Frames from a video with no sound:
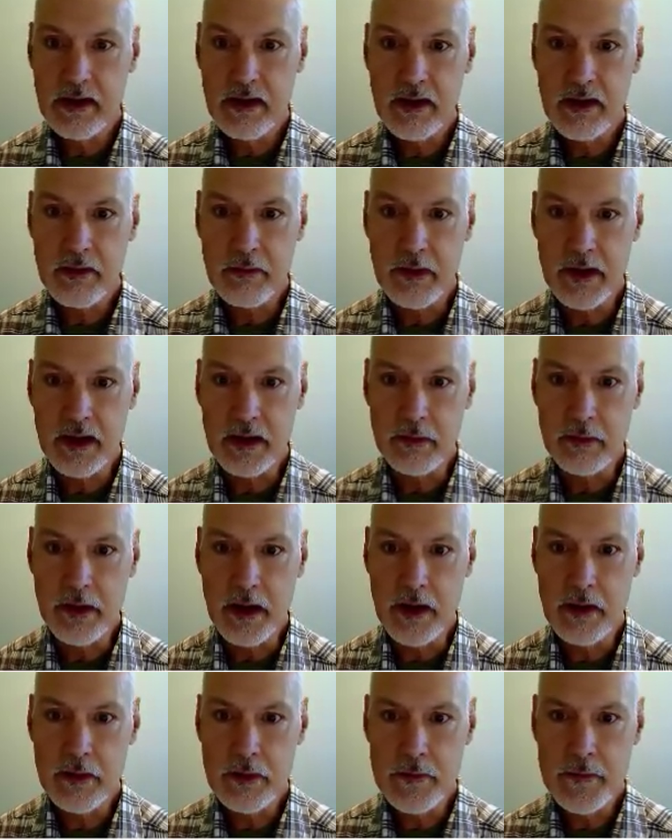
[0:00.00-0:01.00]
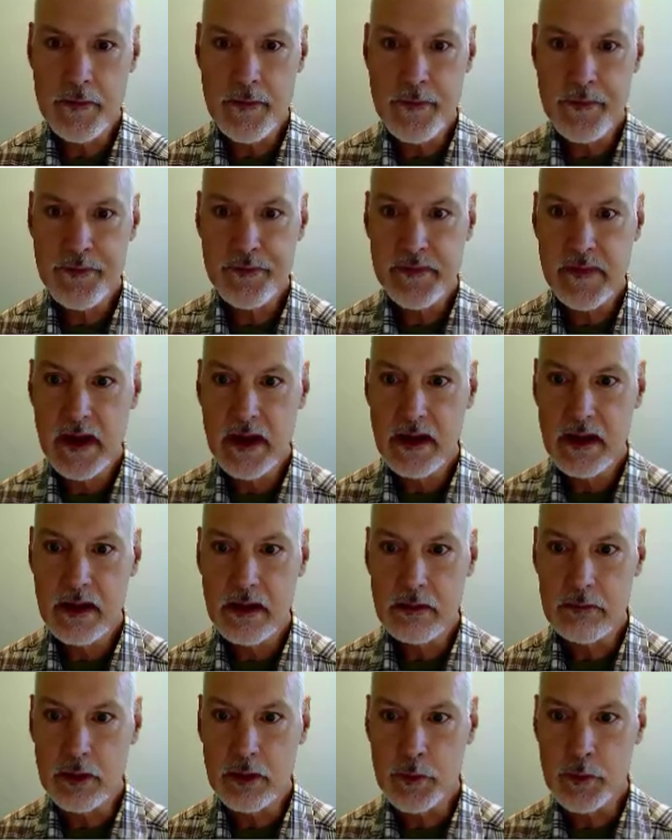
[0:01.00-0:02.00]
three in a row
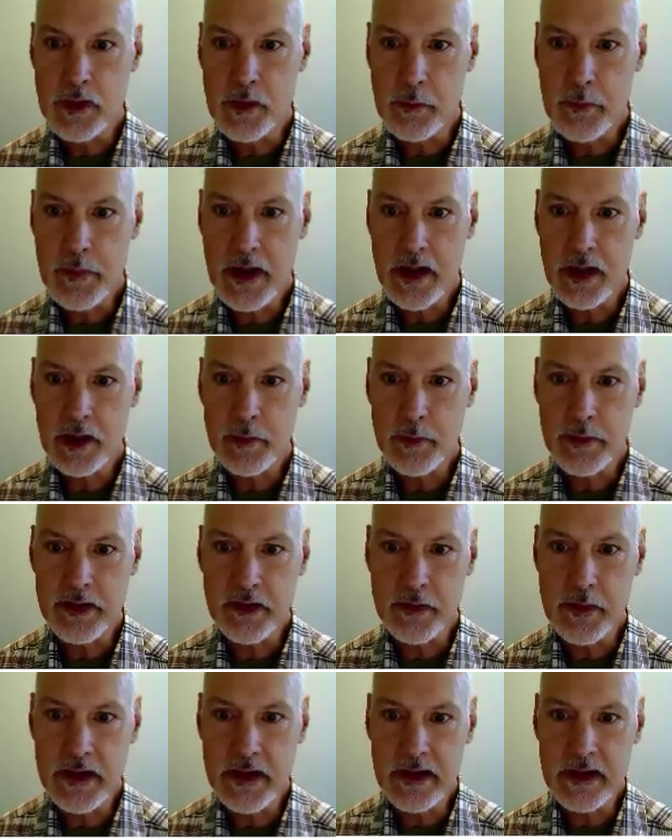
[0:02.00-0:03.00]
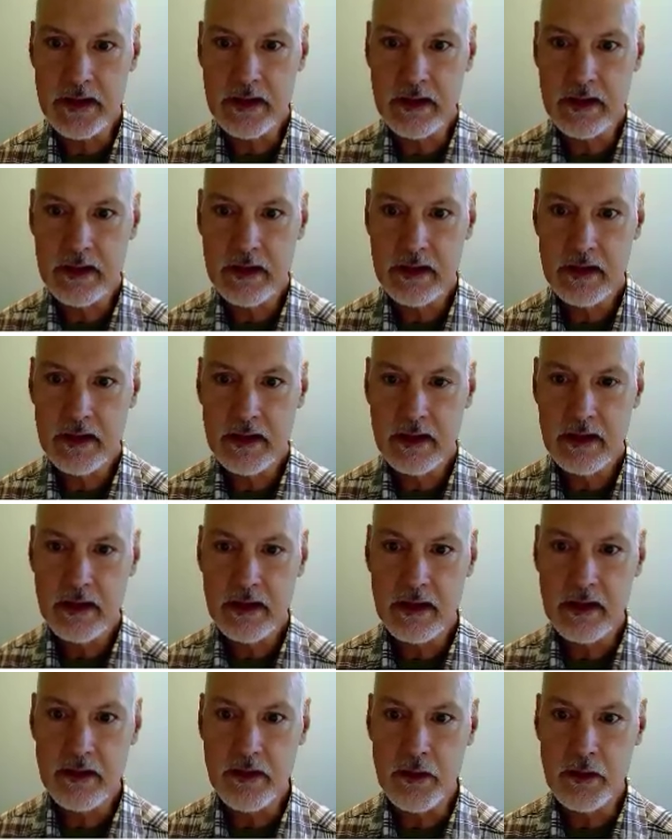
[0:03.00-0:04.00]
We'll put a pair between
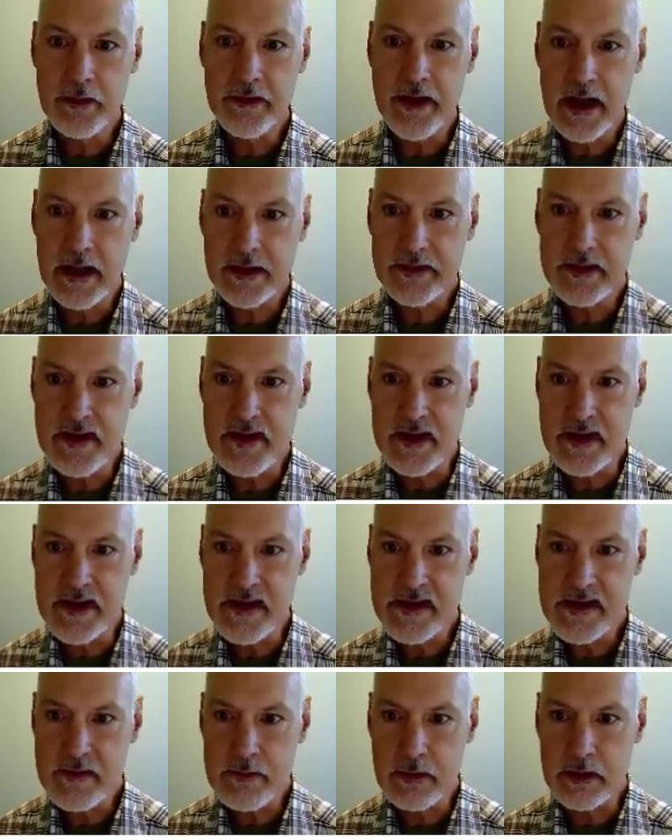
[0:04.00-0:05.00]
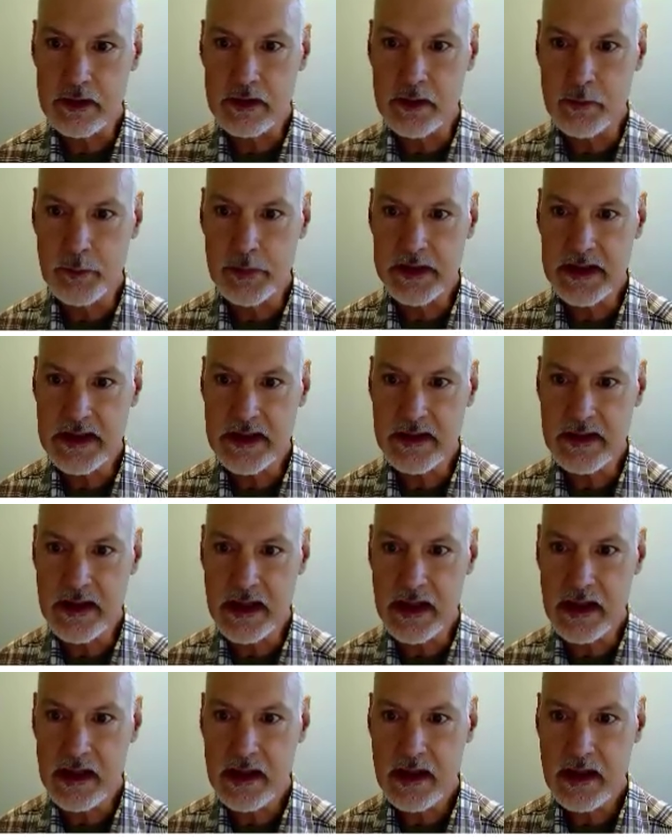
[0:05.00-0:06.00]
those oxygens. We'll complete
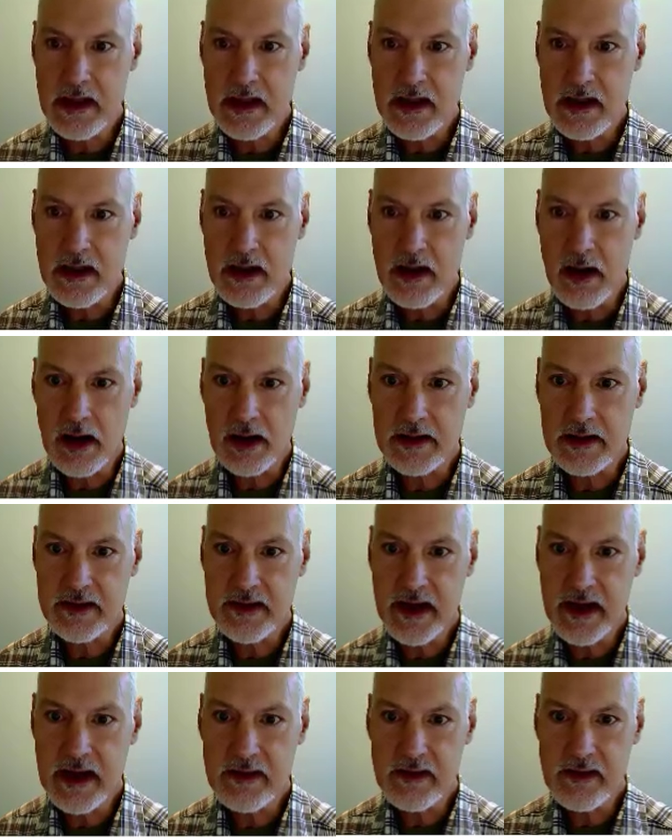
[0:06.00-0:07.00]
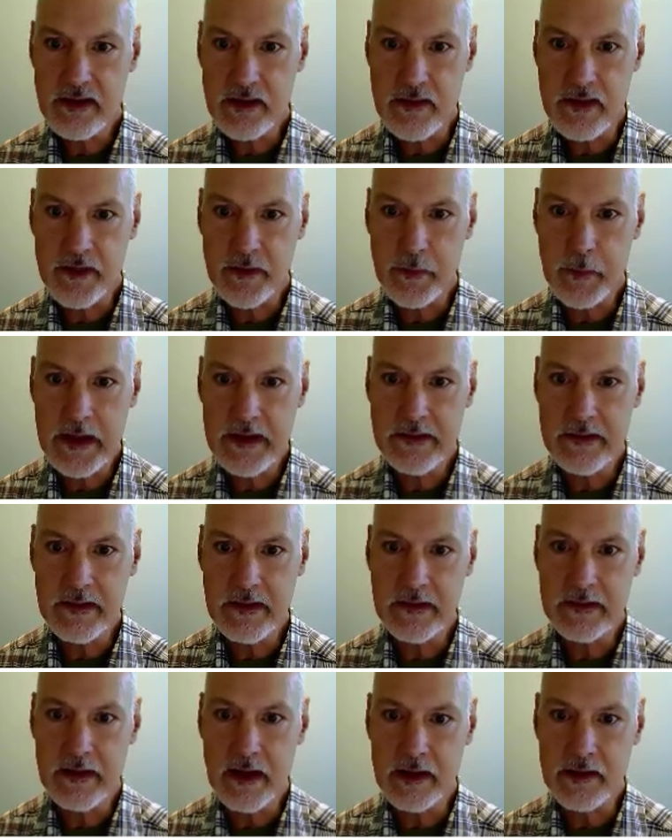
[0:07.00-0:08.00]
the octets of the
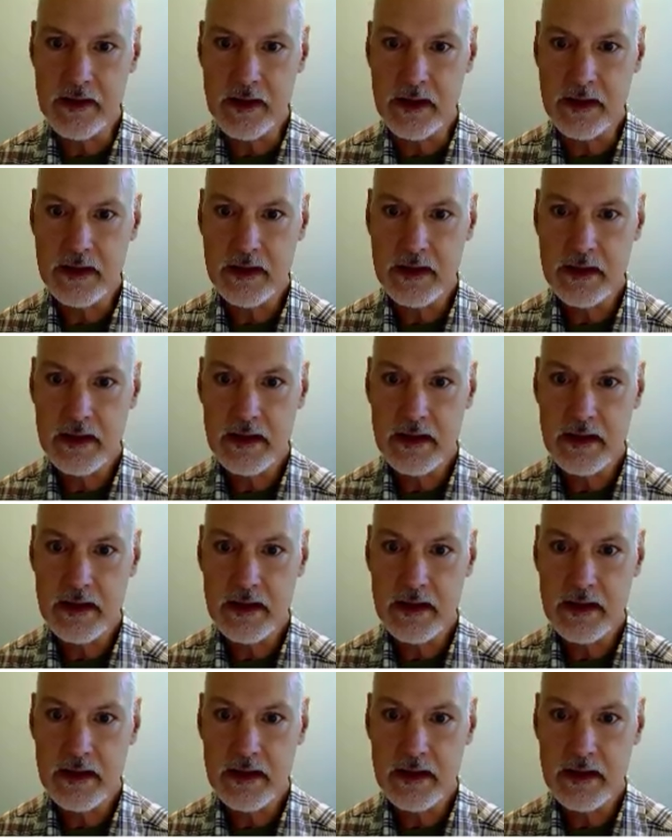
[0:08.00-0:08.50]
species on the